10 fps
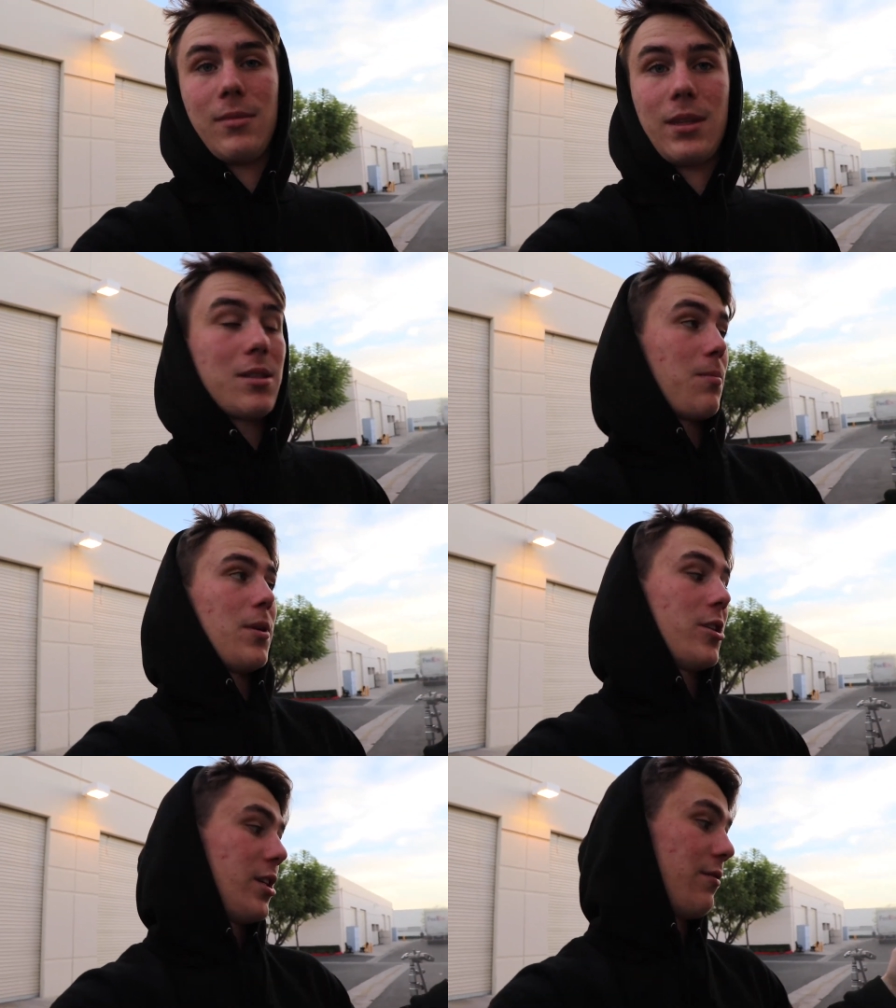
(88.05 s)
there's a
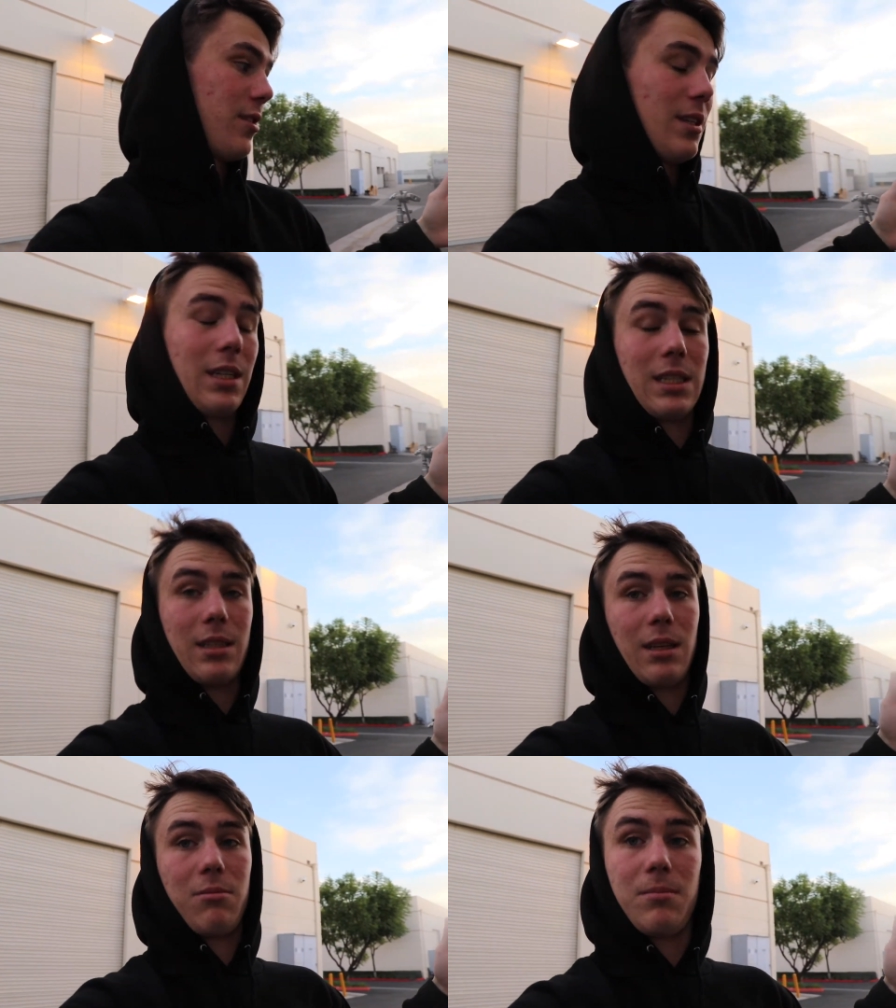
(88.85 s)
bunch of different things,
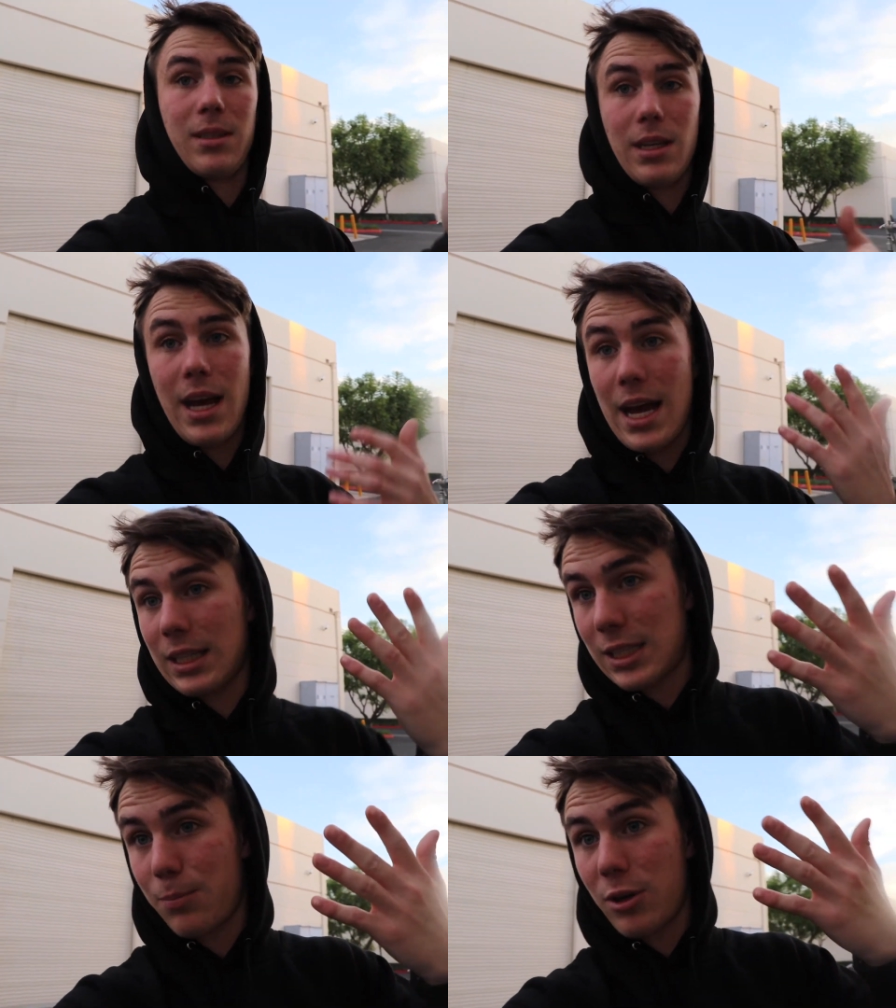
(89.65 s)
like
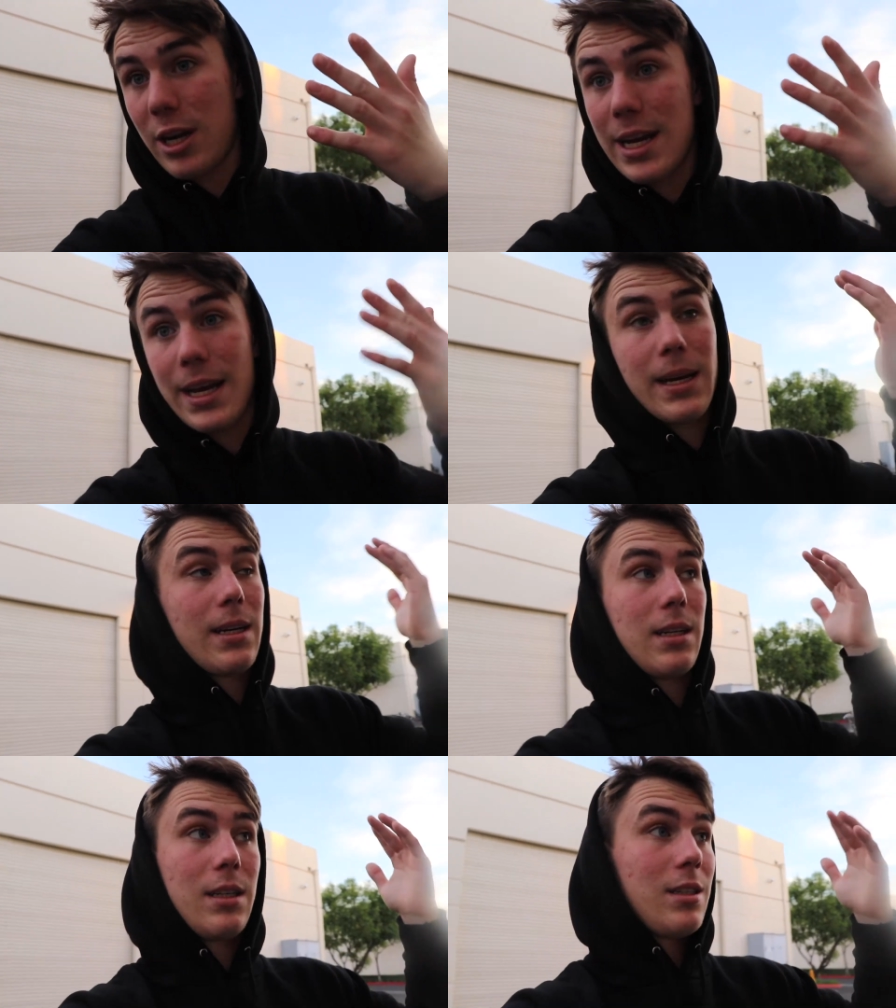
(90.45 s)
axe spray,
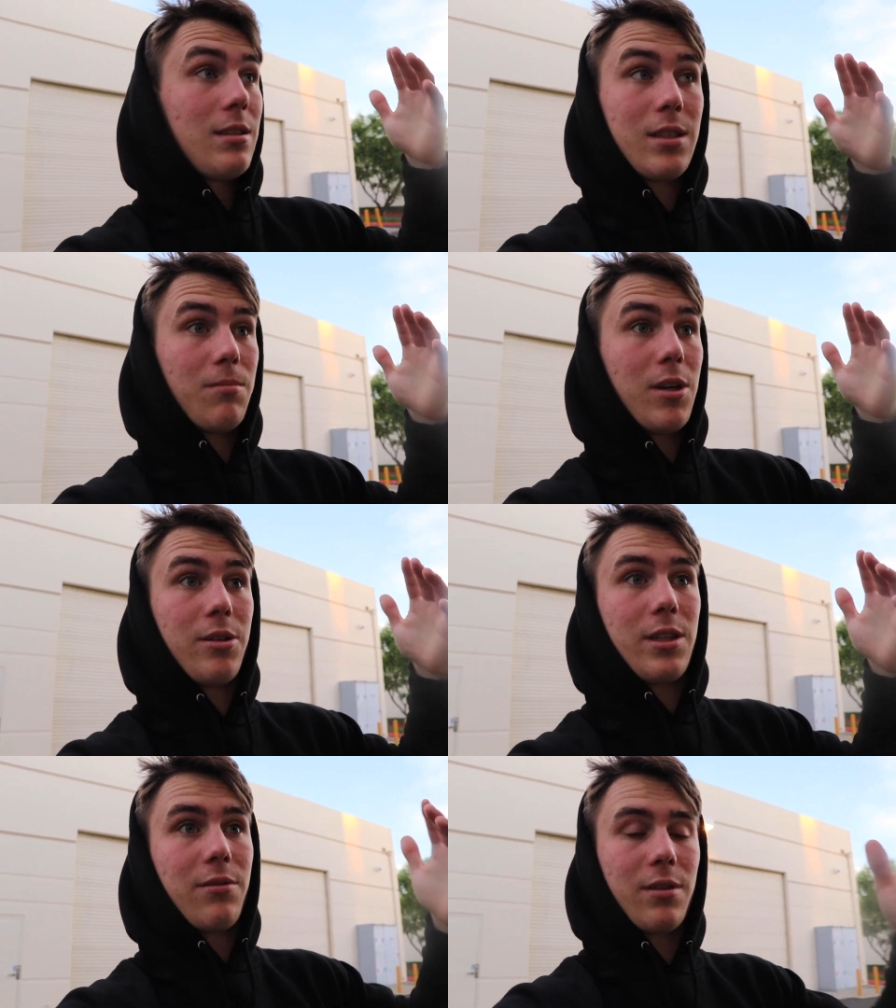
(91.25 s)
some
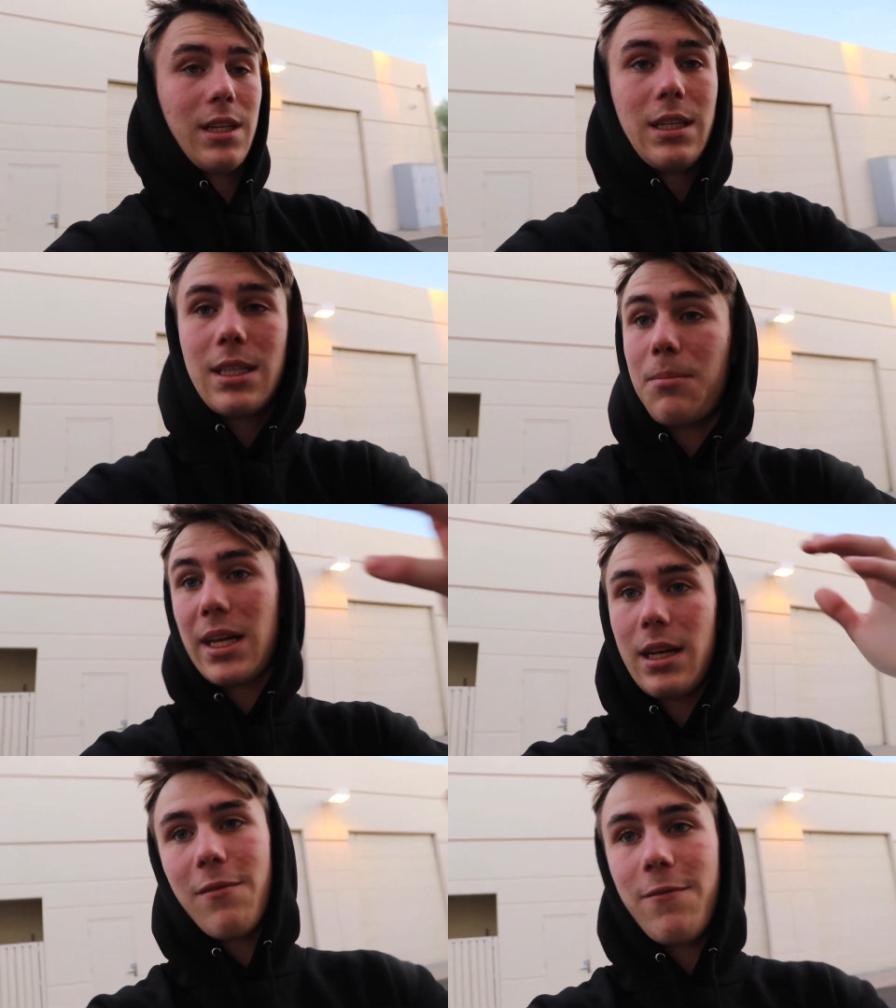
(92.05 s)
other different things. I'm
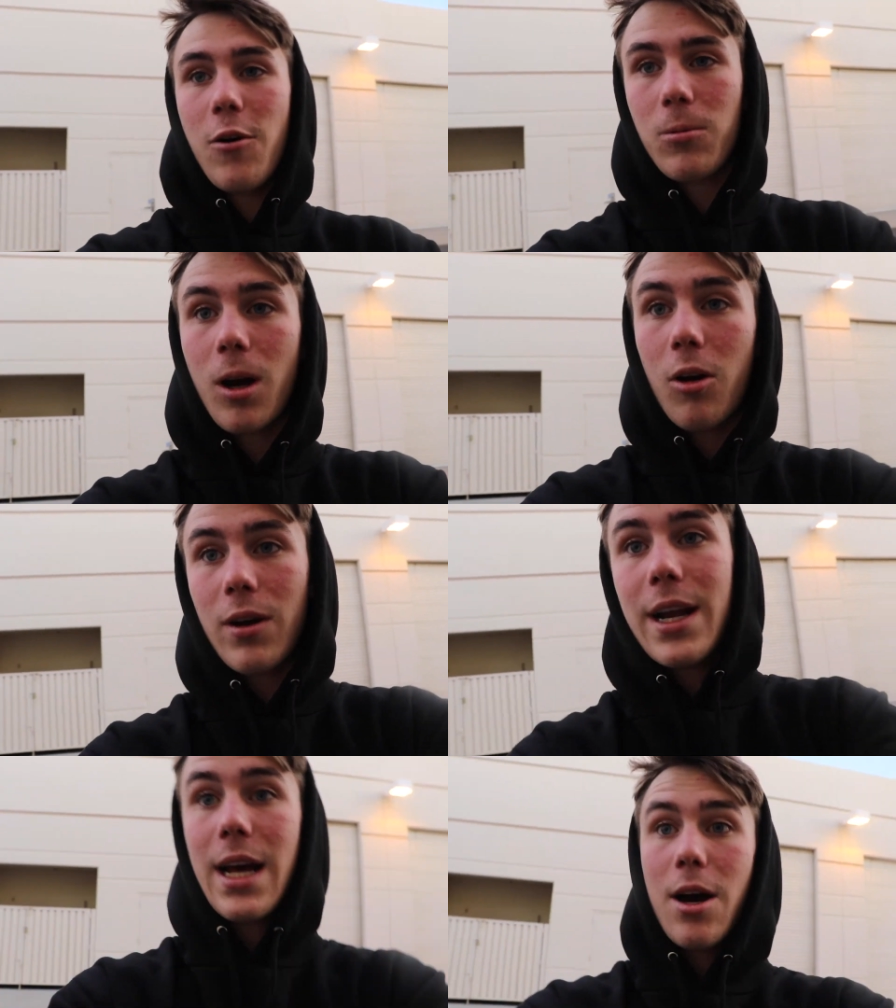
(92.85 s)
getting a phone call
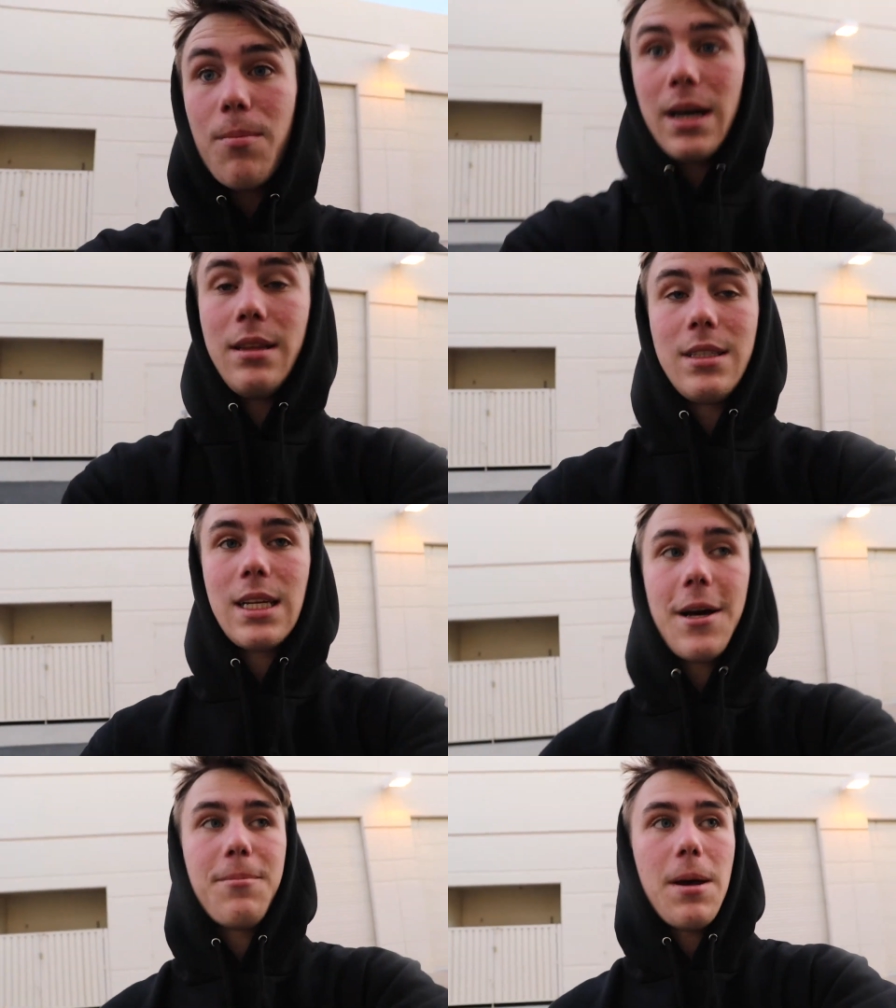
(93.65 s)
right now. My, the
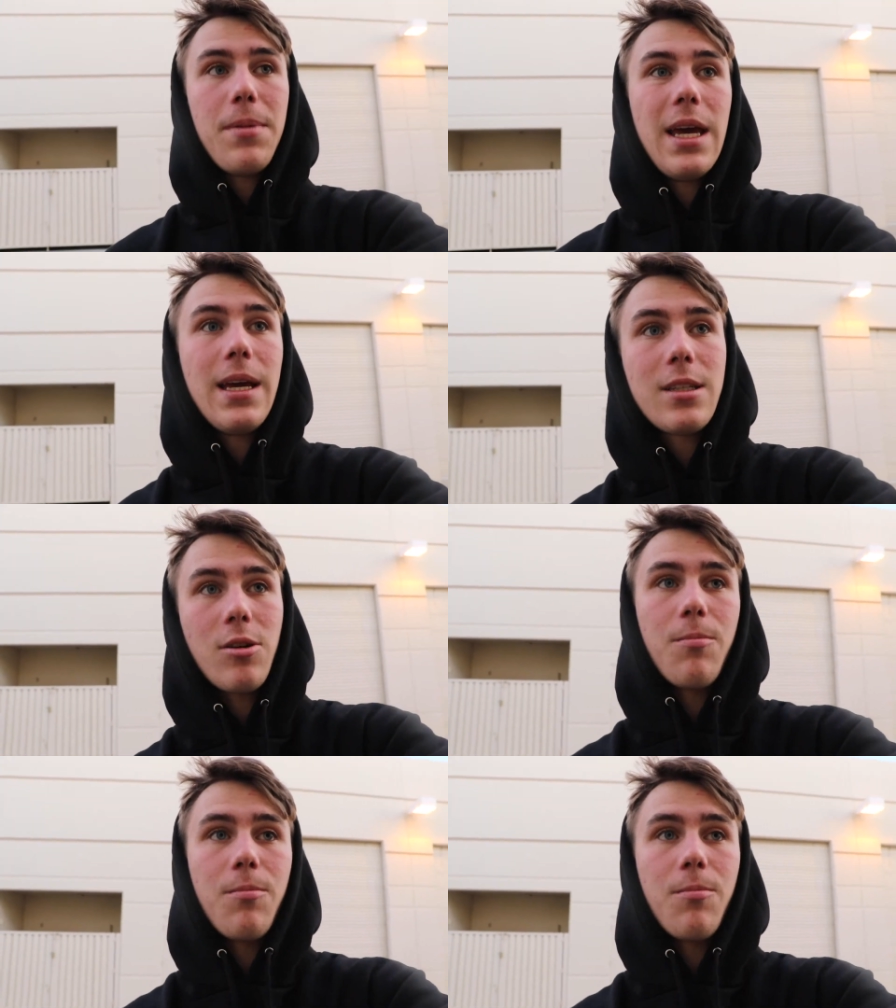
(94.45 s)
side of my pants are